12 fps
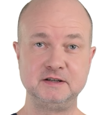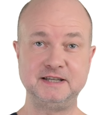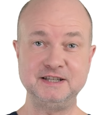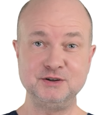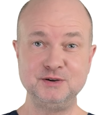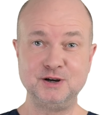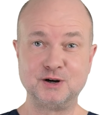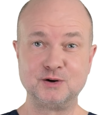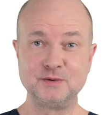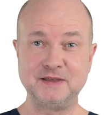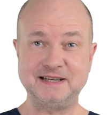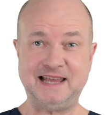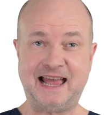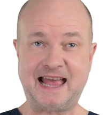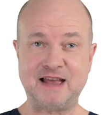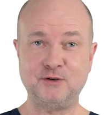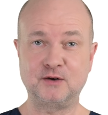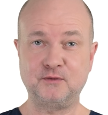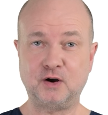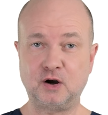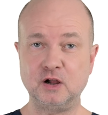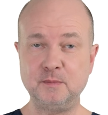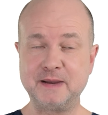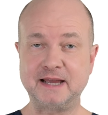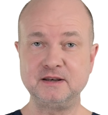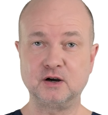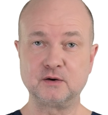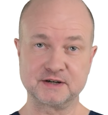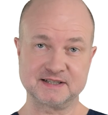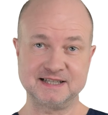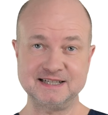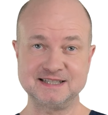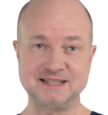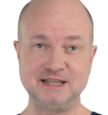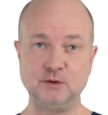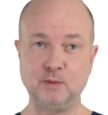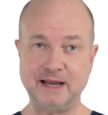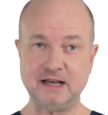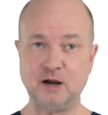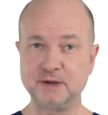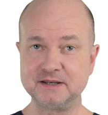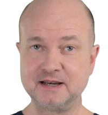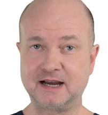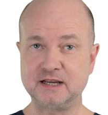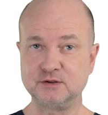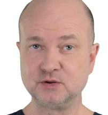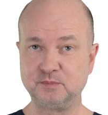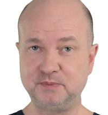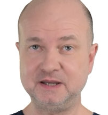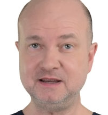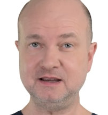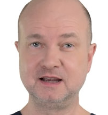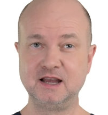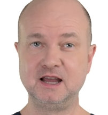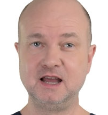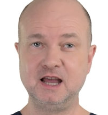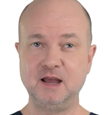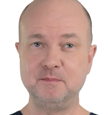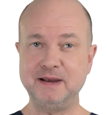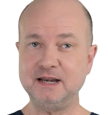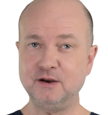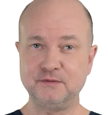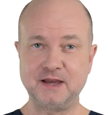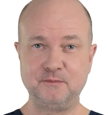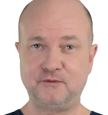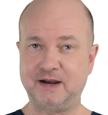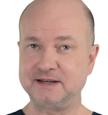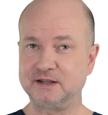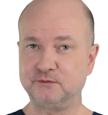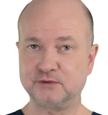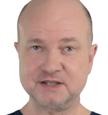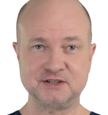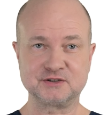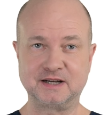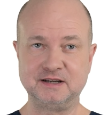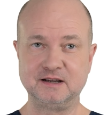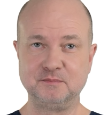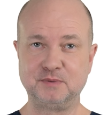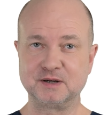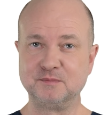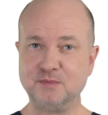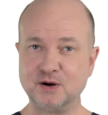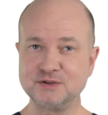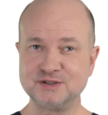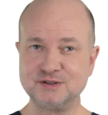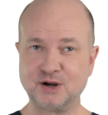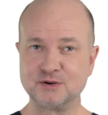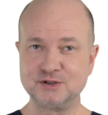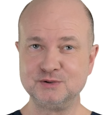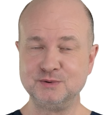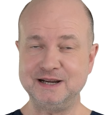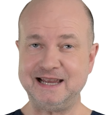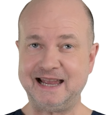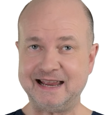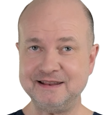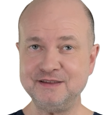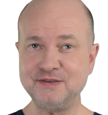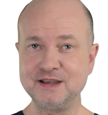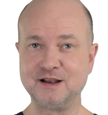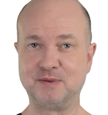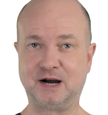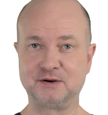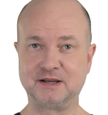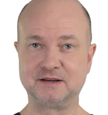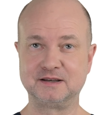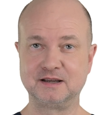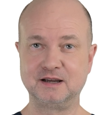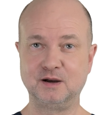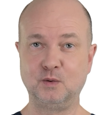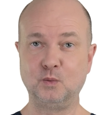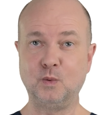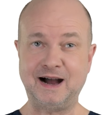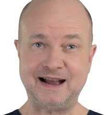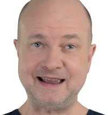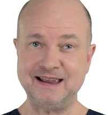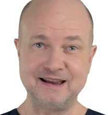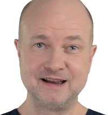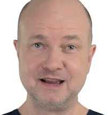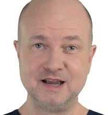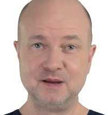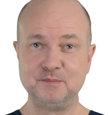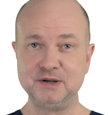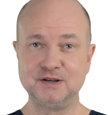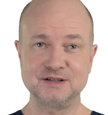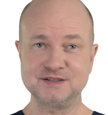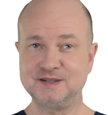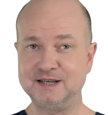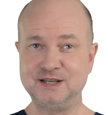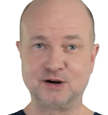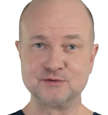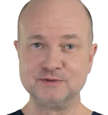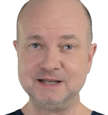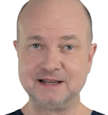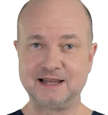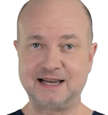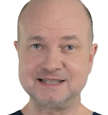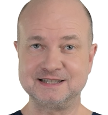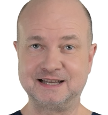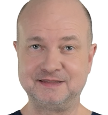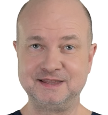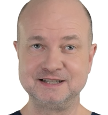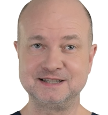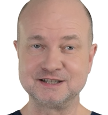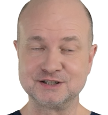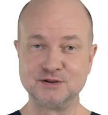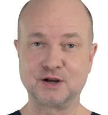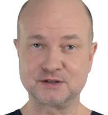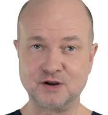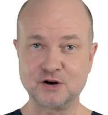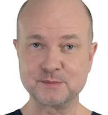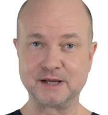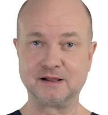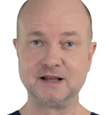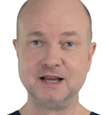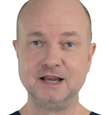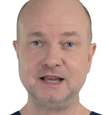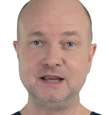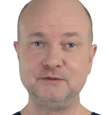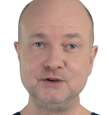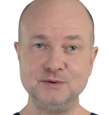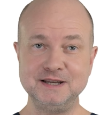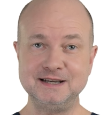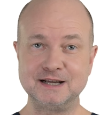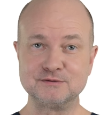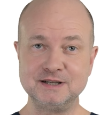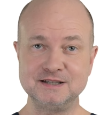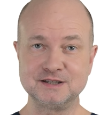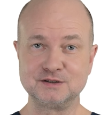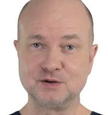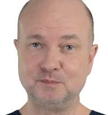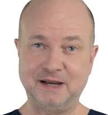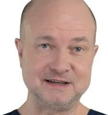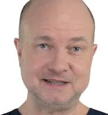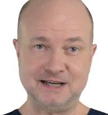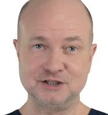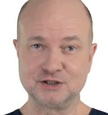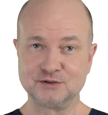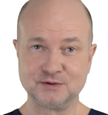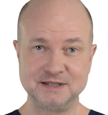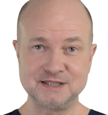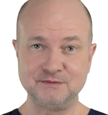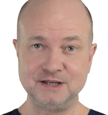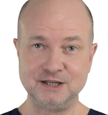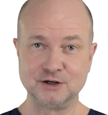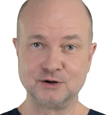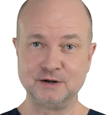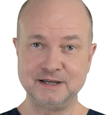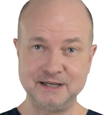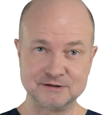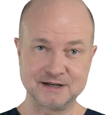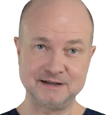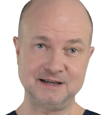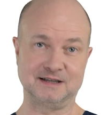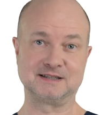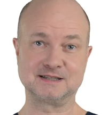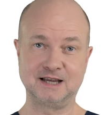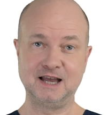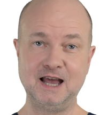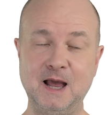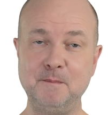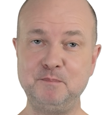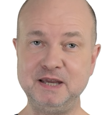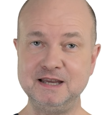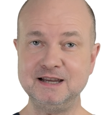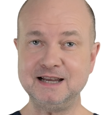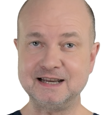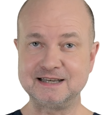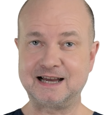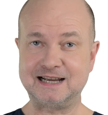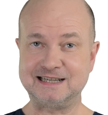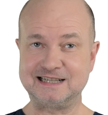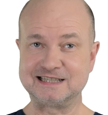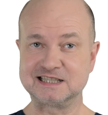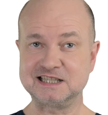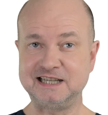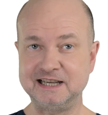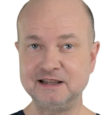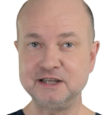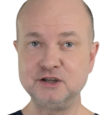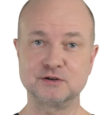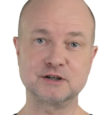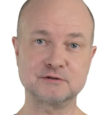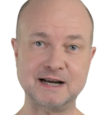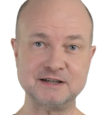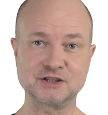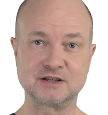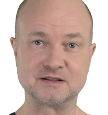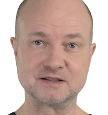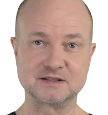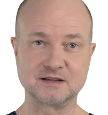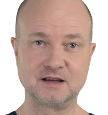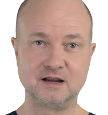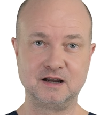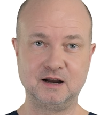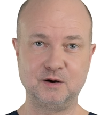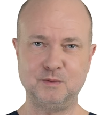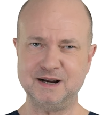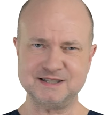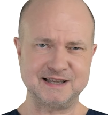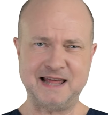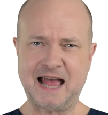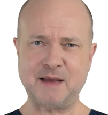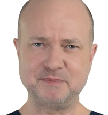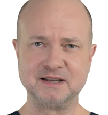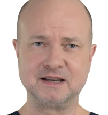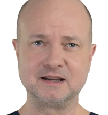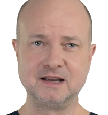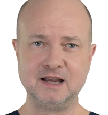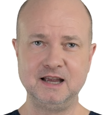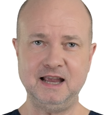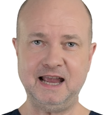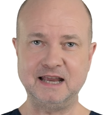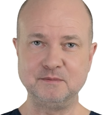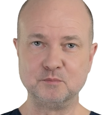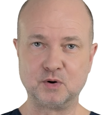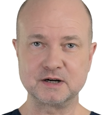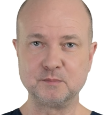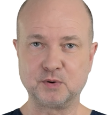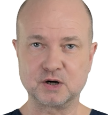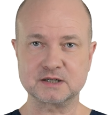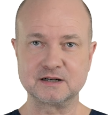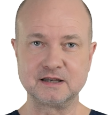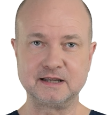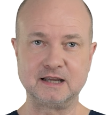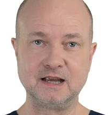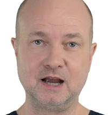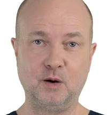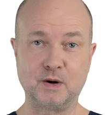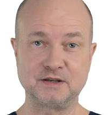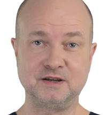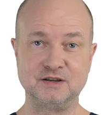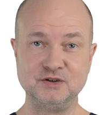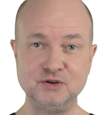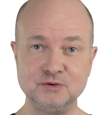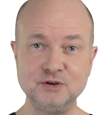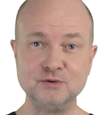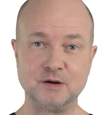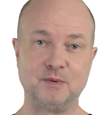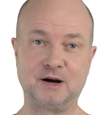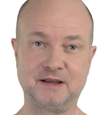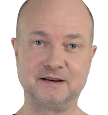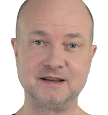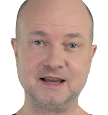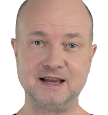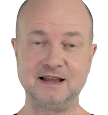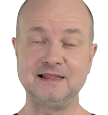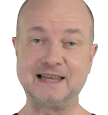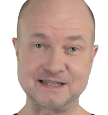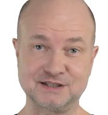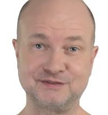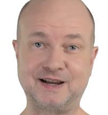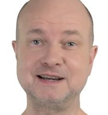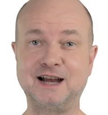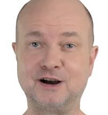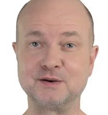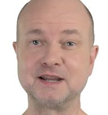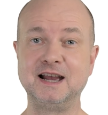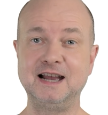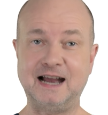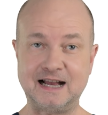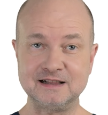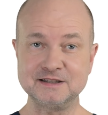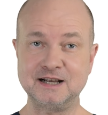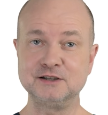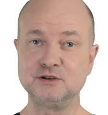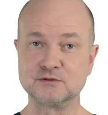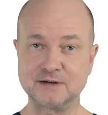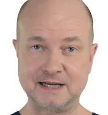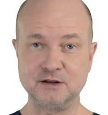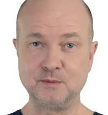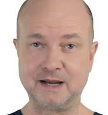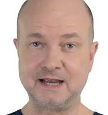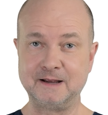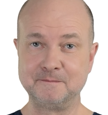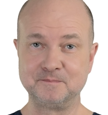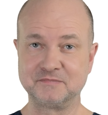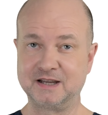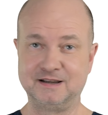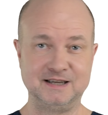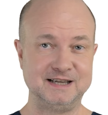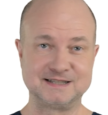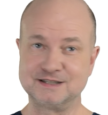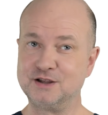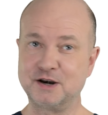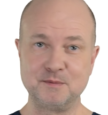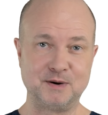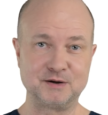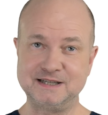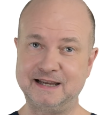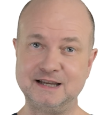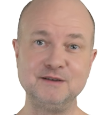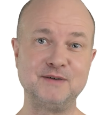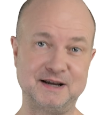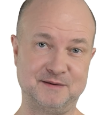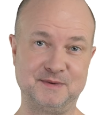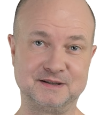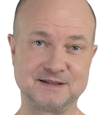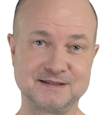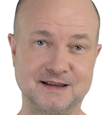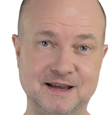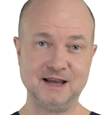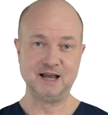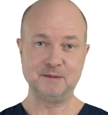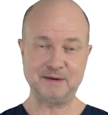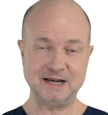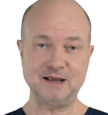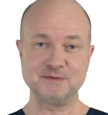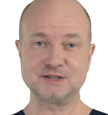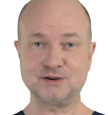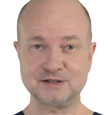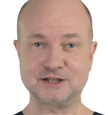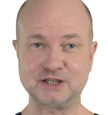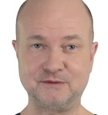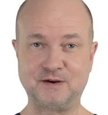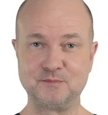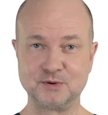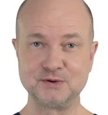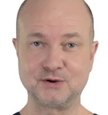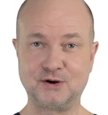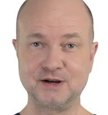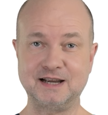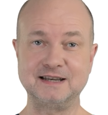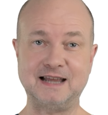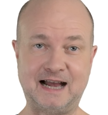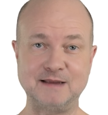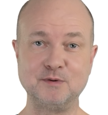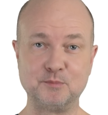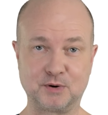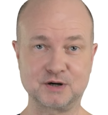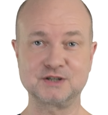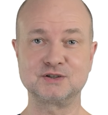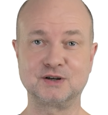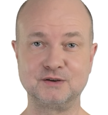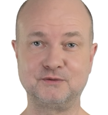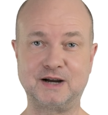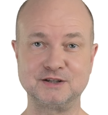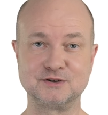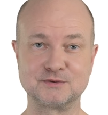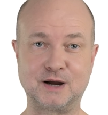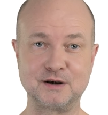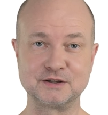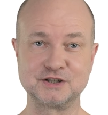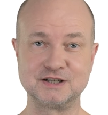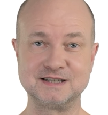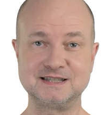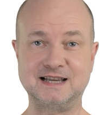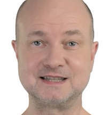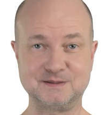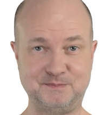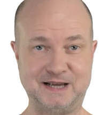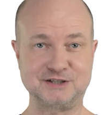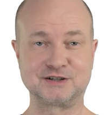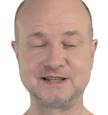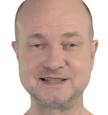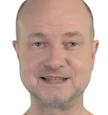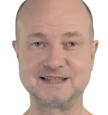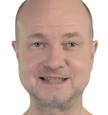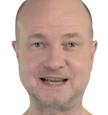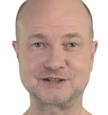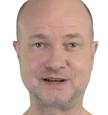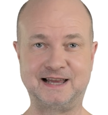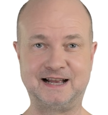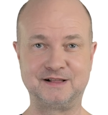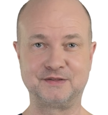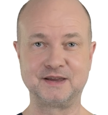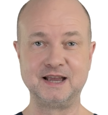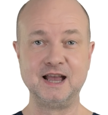Did you know that half of all men over 60 wake up at night to pee? Many of them find it frustrating, but most don't do anything about it. Why? Because they don't realize that this is not normal. If you need a reason to pay attention to this video, here it is. Peeing at night is killing your erections. Why is that happening? And more importantly, what can you do about it? Let's find out. I'll tell you right away, it's not about taking vitamins. My name is Dr. Stefan Buntrock, and I'm a board-certified urologist and specialist in sexual health.